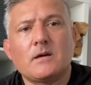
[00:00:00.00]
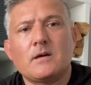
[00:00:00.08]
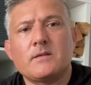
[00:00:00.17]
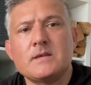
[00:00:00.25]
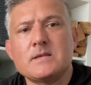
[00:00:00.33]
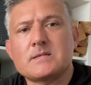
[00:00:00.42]

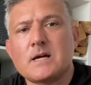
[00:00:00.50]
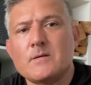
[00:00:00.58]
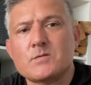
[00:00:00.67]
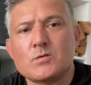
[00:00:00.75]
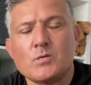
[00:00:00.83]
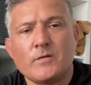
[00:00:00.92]
these
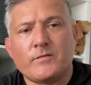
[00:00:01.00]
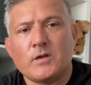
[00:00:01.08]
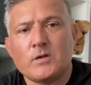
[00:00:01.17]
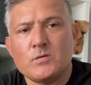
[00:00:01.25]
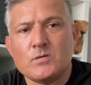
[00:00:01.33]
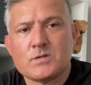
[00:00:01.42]
types of
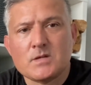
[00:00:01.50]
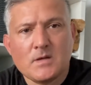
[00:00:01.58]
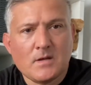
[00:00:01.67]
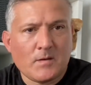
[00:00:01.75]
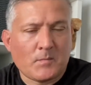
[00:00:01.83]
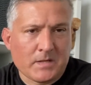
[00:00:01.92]
reviews,
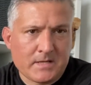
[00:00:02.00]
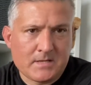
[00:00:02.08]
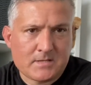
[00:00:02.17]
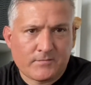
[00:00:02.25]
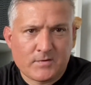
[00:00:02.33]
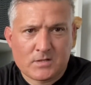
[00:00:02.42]

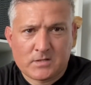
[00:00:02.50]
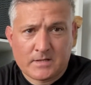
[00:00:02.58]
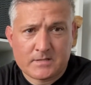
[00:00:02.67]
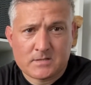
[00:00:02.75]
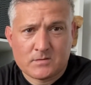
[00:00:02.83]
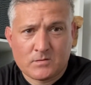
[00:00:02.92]
please, if you'd
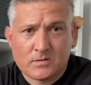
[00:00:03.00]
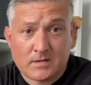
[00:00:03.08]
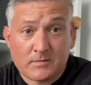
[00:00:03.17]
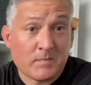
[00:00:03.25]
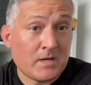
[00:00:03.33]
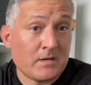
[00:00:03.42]
like to
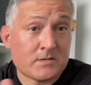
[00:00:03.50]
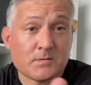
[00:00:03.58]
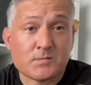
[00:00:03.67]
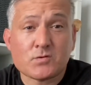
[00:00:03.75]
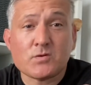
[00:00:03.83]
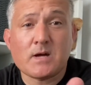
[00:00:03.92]
give me a
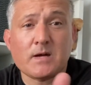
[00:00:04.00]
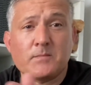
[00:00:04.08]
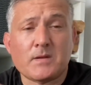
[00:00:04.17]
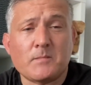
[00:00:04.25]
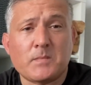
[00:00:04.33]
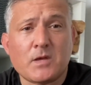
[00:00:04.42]
subscribe,
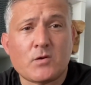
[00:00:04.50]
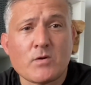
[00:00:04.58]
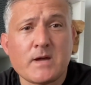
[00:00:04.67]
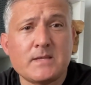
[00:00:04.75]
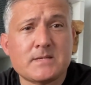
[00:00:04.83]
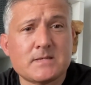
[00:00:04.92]
that'd be
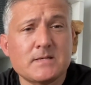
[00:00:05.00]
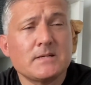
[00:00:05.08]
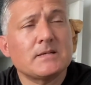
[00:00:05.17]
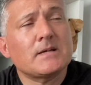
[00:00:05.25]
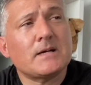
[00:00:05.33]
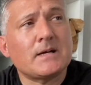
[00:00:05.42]
great,
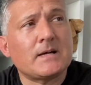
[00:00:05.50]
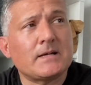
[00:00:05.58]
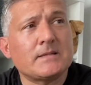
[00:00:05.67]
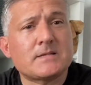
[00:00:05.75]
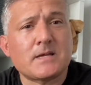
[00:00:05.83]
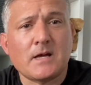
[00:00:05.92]

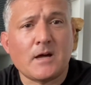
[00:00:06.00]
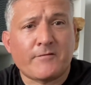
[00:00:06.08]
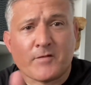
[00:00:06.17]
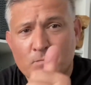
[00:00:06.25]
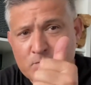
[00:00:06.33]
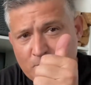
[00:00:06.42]
and a
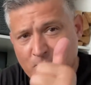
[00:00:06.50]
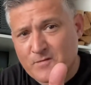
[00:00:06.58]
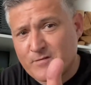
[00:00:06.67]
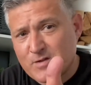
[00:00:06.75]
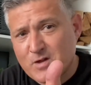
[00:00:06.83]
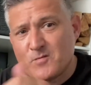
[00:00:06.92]
thumbs up on the
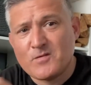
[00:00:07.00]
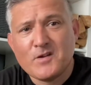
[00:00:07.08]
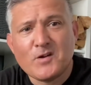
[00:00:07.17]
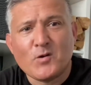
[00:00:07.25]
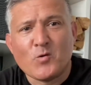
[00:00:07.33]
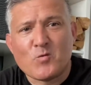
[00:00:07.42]
video
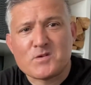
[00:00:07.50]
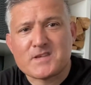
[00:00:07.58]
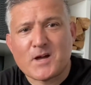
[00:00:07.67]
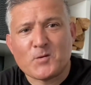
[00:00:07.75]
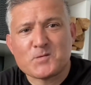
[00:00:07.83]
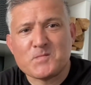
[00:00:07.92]
always
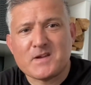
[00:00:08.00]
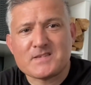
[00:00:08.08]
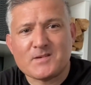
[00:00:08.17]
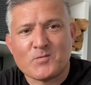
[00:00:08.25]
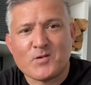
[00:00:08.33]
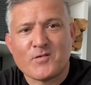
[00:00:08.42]
helps, makes
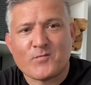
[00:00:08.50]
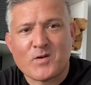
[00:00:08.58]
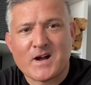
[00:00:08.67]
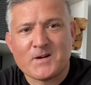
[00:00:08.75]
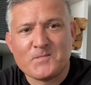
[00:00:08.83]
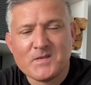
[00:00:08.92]
it
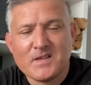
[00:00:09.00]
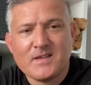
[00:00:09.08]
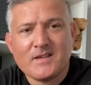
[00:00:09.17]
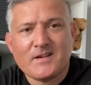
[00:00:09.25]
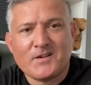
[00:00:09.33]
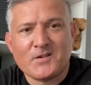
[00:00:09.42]
worthwhile.
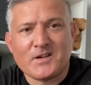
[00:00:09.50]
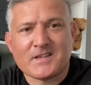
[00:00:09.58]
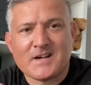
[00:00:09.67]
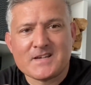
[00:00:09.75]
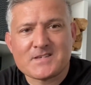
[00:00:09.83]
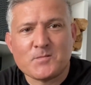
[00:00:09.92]
All right
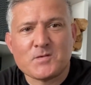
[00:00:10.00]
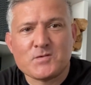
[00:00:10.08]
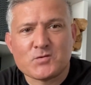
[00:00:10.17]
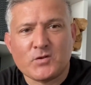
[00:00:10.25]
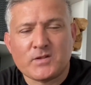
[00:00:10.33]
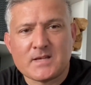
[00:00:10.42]
guys, hope you
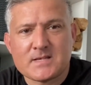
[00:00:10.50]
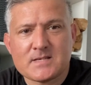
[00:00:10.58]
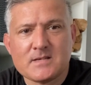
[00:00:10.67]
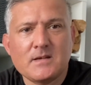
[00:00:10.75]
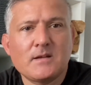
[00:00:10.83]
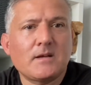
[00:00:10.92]
enjoyed
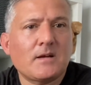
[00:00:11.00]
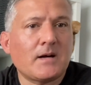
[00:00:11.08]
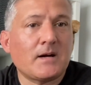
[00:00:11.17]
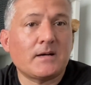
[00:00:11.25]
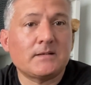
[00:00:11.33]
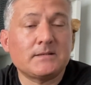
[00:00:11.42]
this,
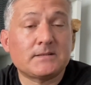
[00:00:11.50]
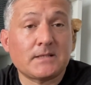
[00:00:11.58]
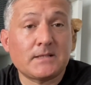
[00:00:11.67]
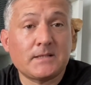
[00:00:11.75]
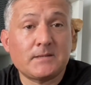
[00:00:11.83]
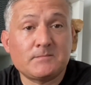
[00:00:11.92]
and
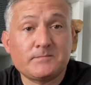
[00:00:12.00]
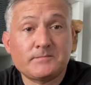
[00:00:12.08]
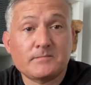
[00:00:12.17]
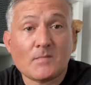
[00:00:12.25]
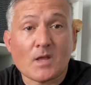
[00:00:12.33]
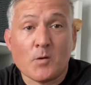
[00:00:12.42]

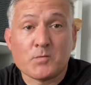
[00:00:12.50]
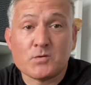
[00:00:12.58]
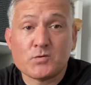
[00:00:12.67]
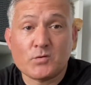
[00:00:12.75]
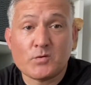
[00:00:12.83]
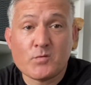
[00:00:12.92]
hope you
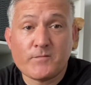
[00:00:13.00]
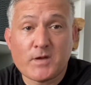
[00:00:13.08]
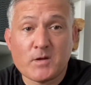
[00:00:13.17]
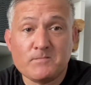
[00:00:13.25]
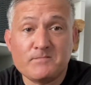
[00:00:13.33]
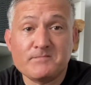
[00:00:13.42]
enjoyed the
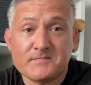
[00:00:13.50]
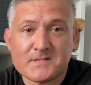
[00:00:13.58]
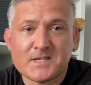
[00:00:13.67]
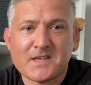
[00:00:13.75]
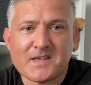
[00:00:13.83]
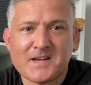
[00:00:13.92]
review.
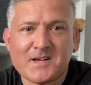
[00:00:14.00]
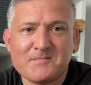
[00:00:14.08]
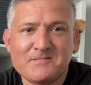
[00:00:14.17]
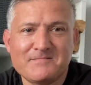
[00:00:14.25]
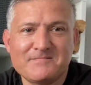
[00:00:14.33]
Take care.